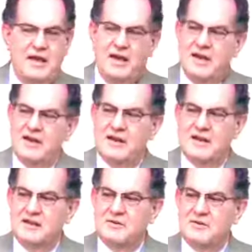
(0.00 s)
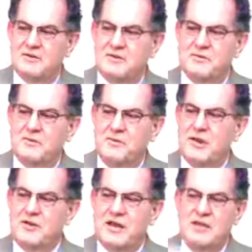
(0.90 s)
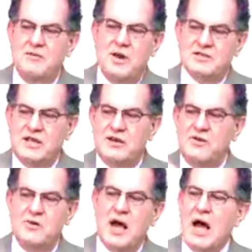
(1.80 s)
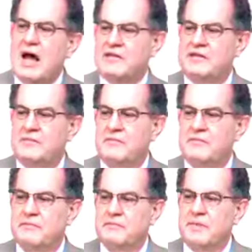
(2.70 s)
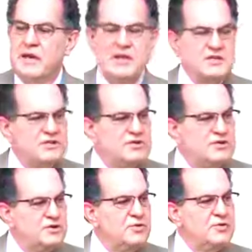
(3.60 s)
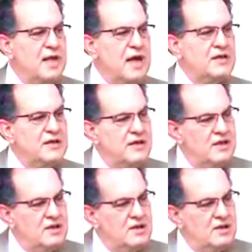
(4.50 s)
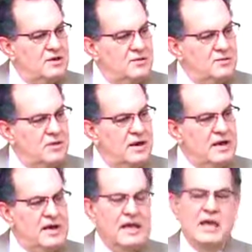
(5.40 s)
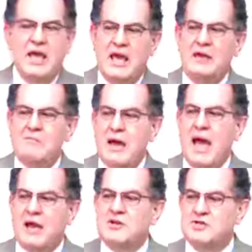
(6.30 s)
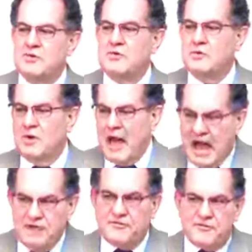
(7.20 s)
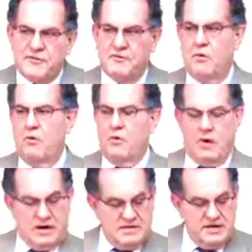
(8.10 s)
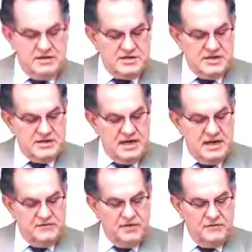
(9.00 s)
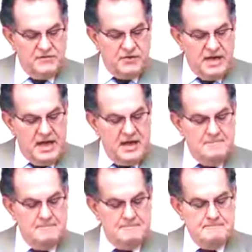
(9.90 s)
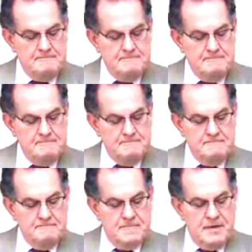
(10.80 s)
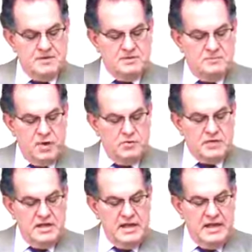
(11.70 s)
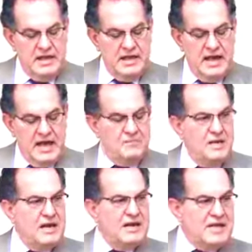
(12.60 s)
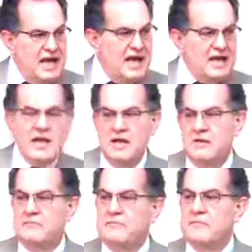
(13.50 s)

And whether he was, he knew not. But he just knew that when he came back to life, or because there it says they left him for dead, supposing that he had been dead